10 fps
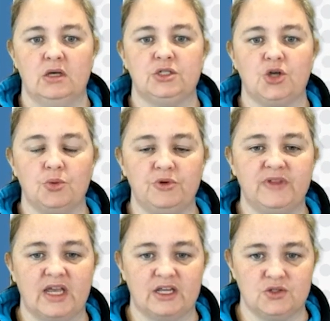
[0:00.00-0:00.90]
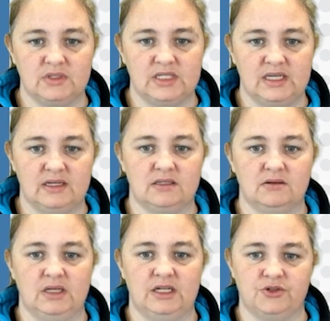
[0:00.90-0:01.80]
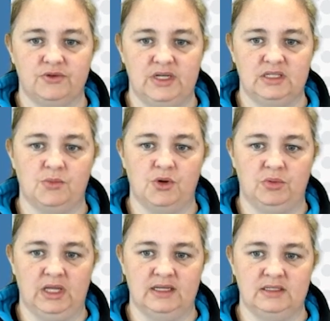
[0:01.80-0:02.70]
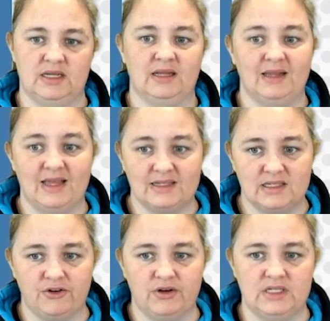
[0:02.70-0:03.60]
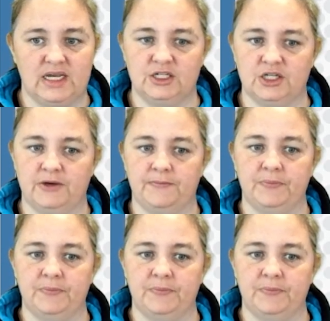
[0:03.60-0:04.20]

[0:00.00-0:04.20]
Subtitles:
Don't move the casualty until the injury is immobilized unless they're in danger.